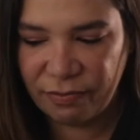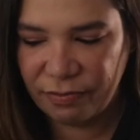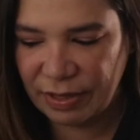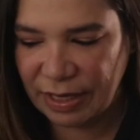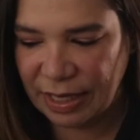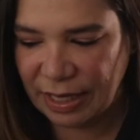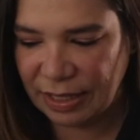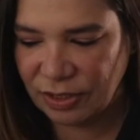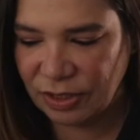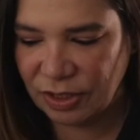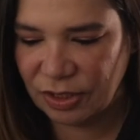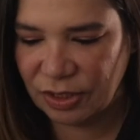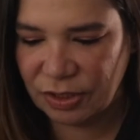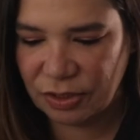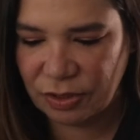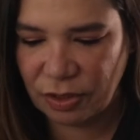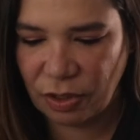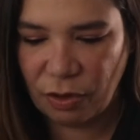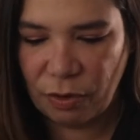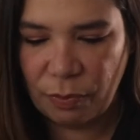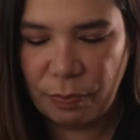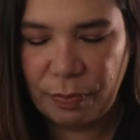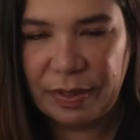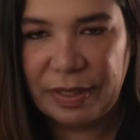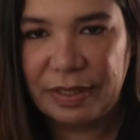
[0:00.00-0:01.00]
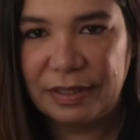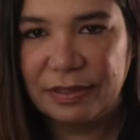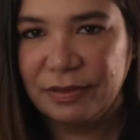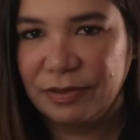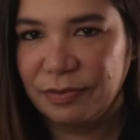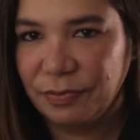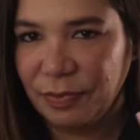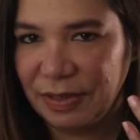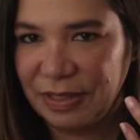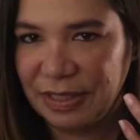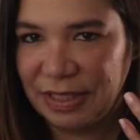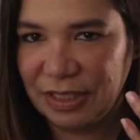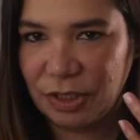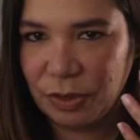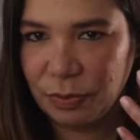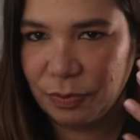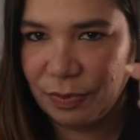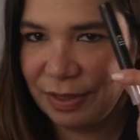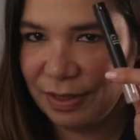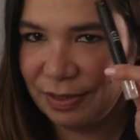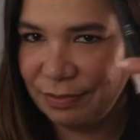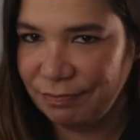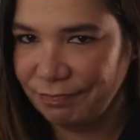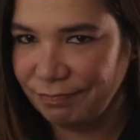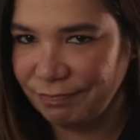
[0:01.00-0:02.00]
that I just opened when this
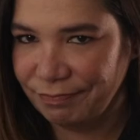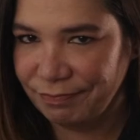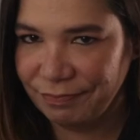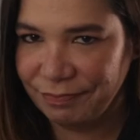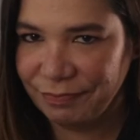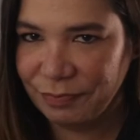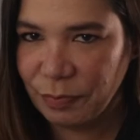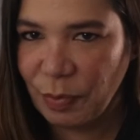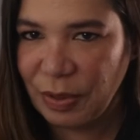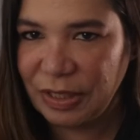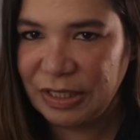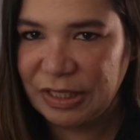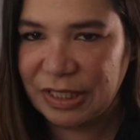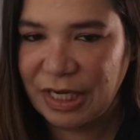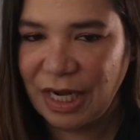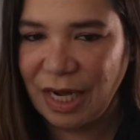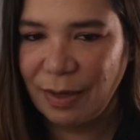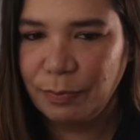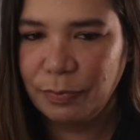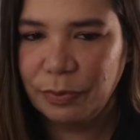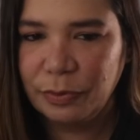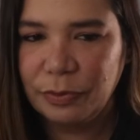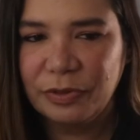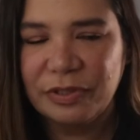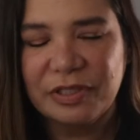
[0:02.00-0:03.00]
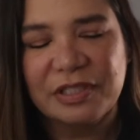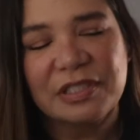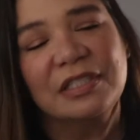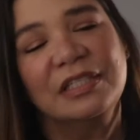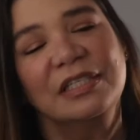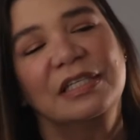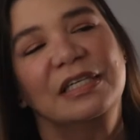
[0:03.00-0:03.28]
one went kaput,